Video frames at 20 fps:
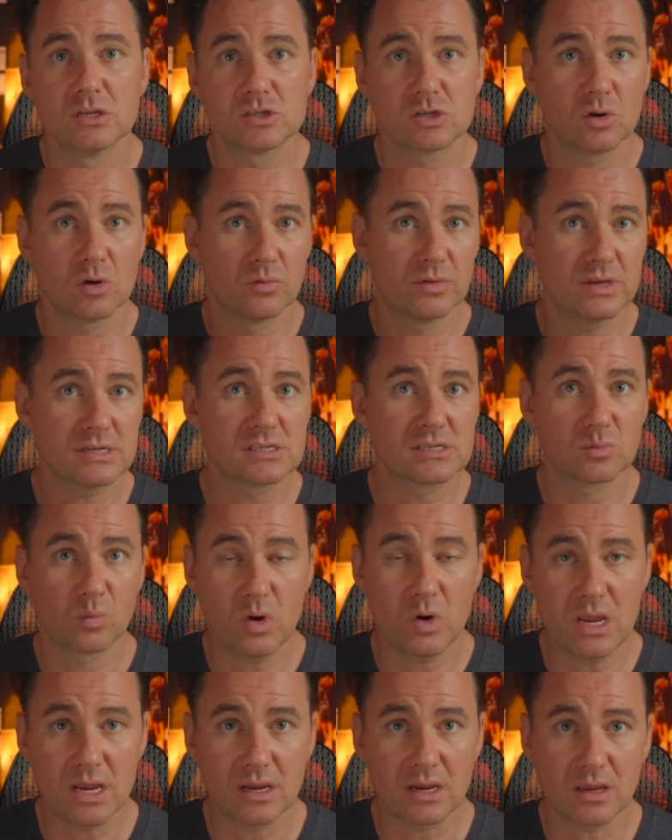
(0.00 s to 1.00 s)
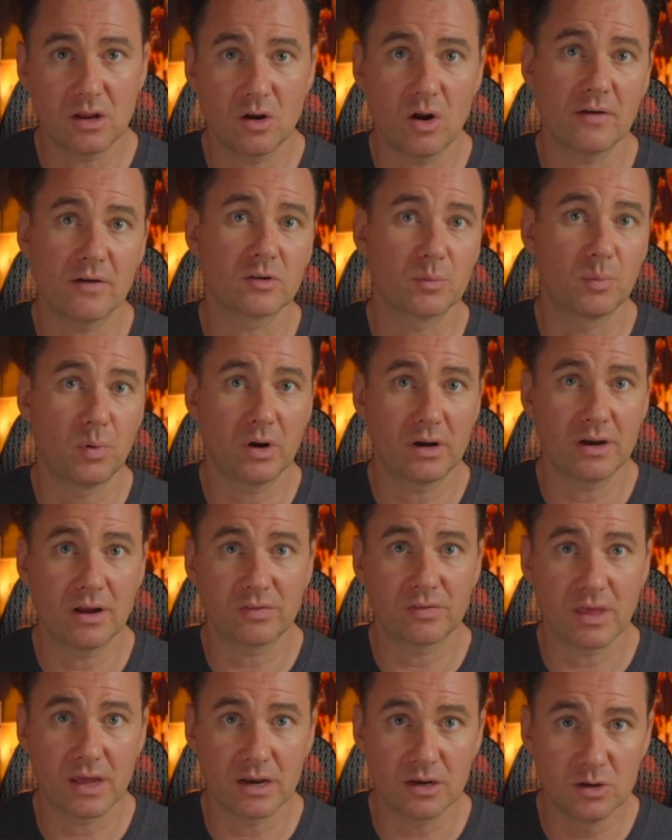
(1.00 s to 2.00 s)
So this week, you know, after putting
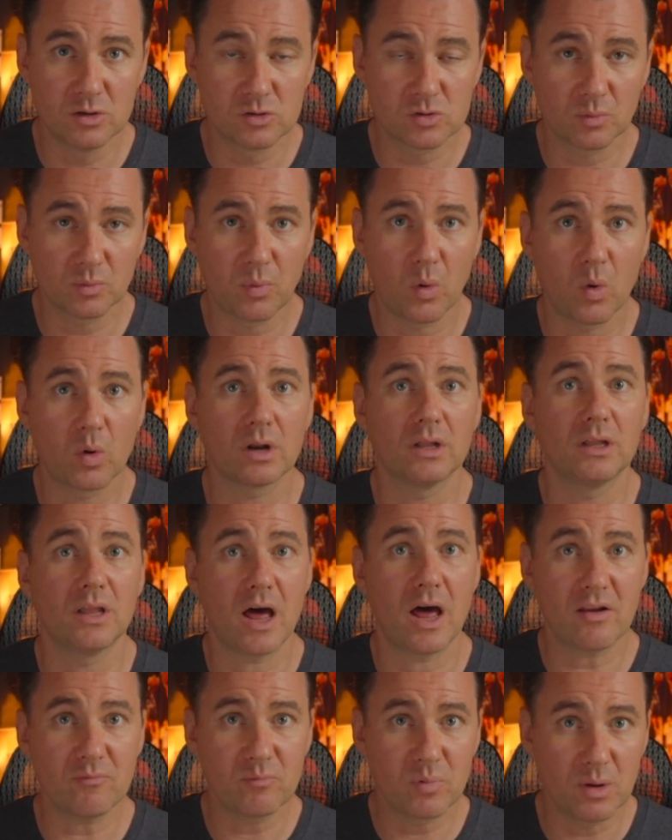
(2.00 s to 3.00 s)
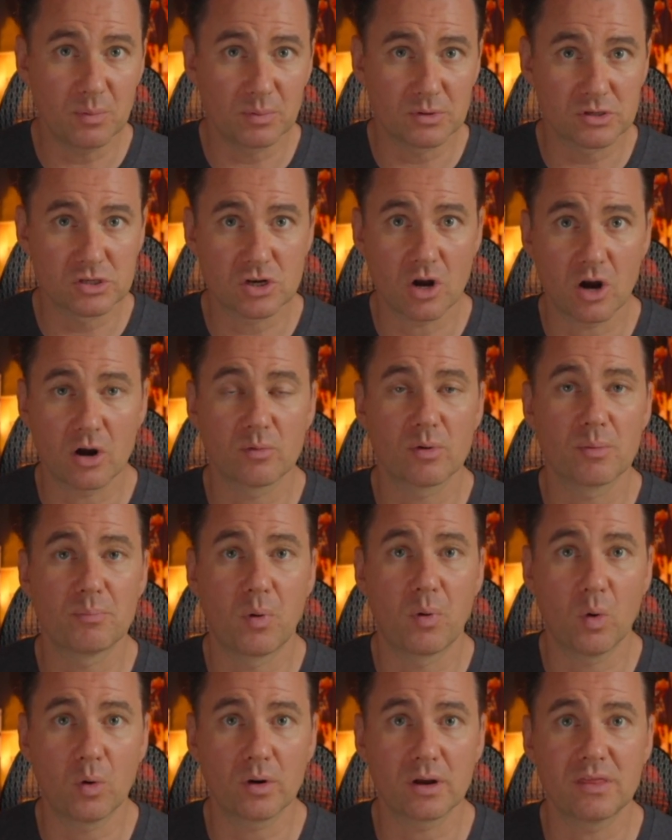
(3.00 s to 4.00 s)
out that news report, a lot of people started
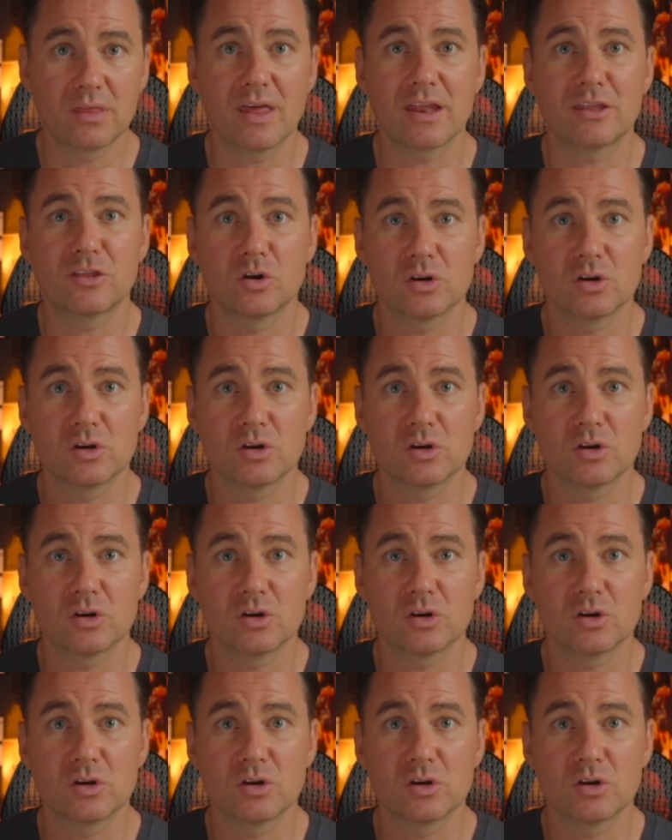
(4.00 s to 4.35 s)
reporting